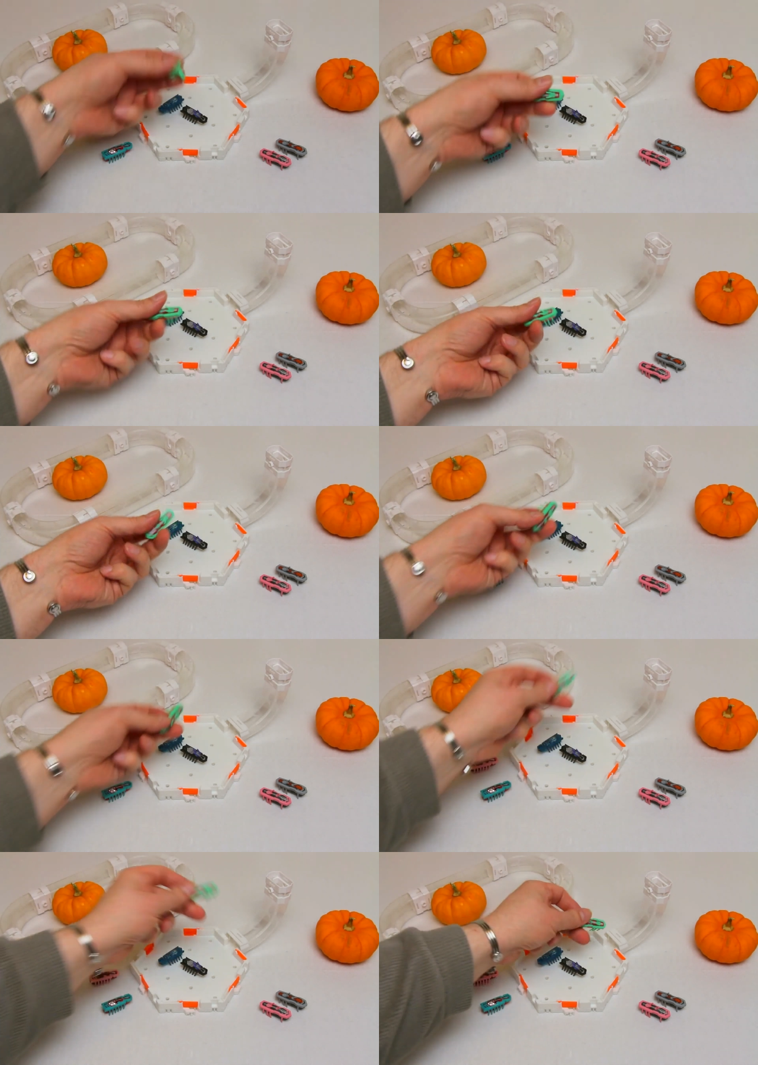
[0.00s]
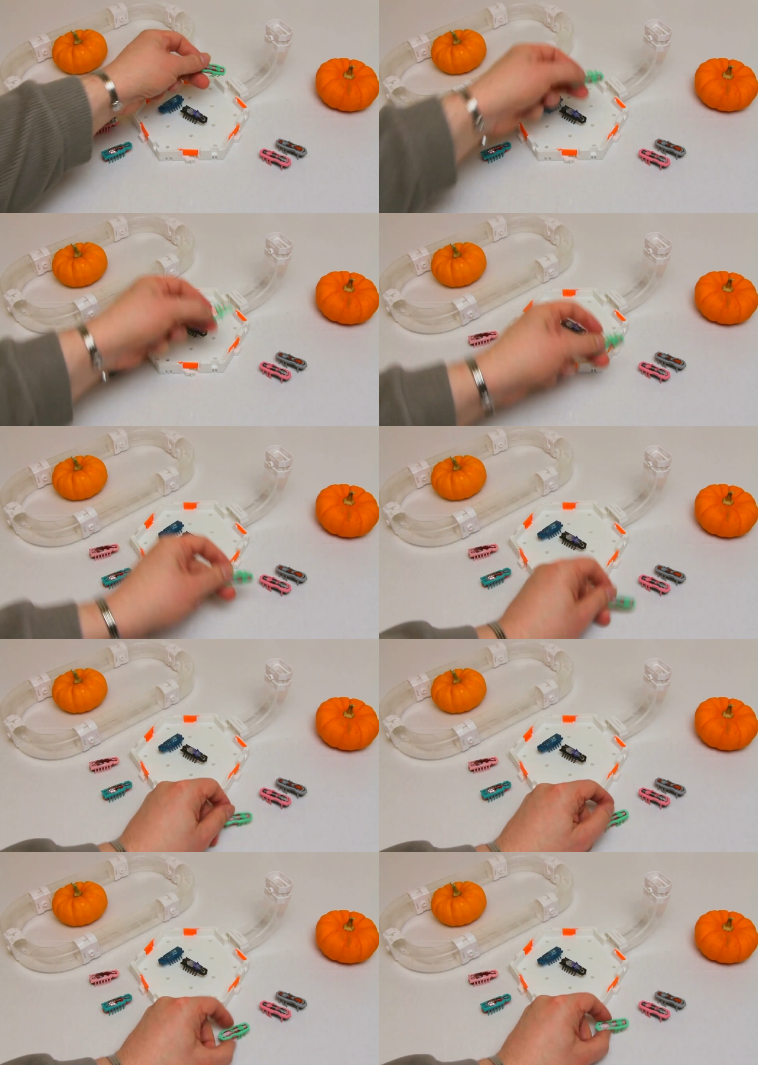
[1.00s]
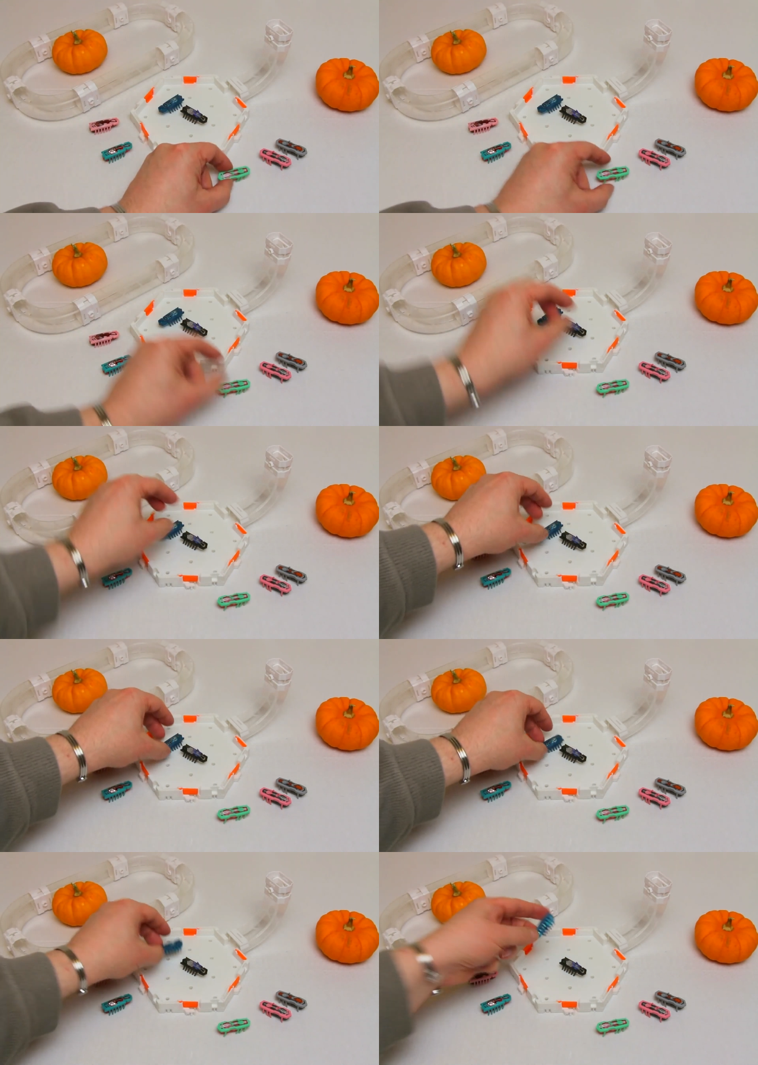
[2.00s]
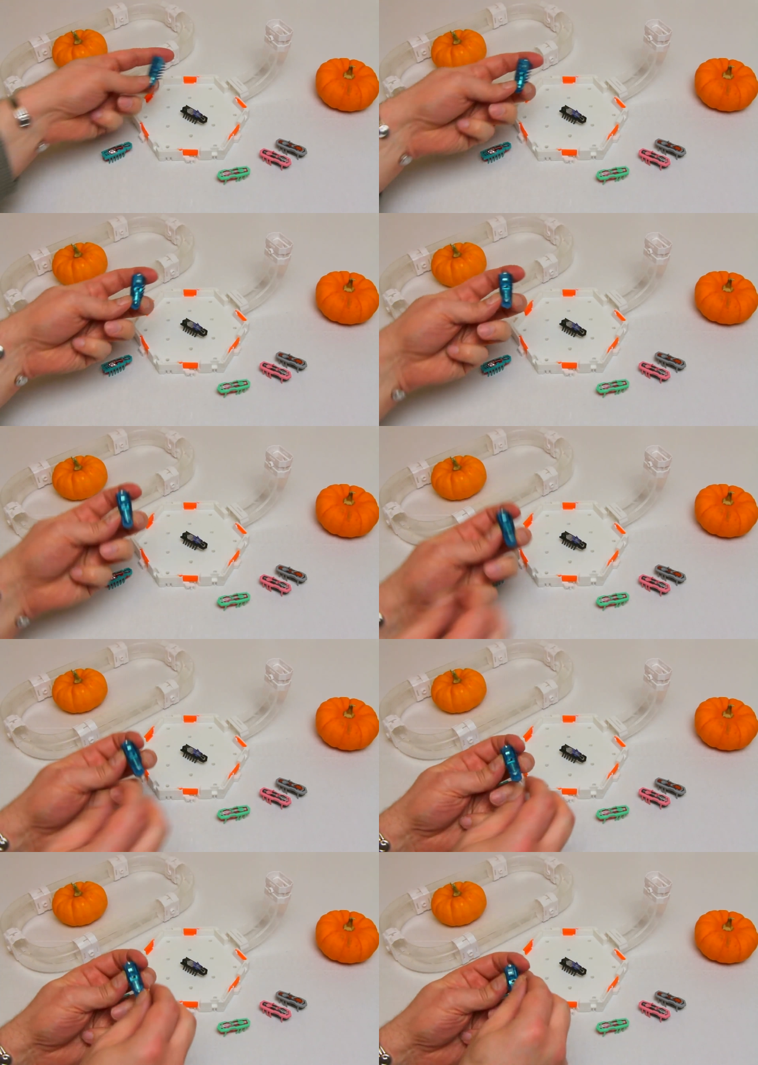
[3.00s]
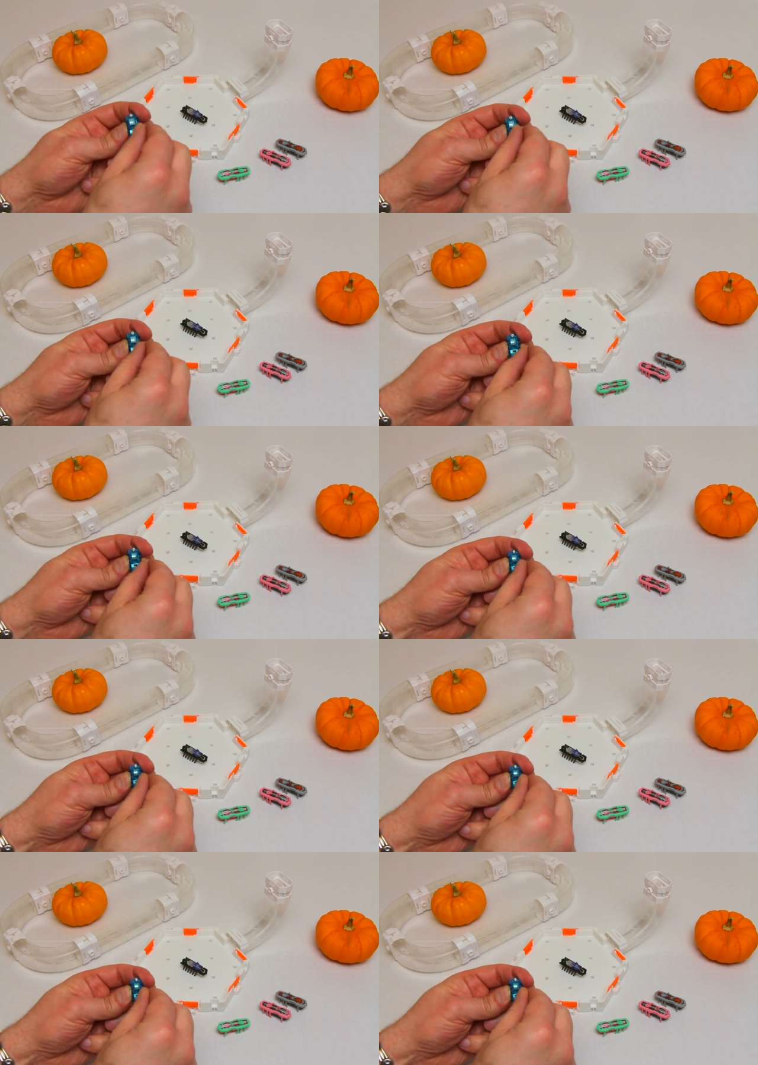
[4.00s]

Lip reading: No face is visible, so there are no lips to read.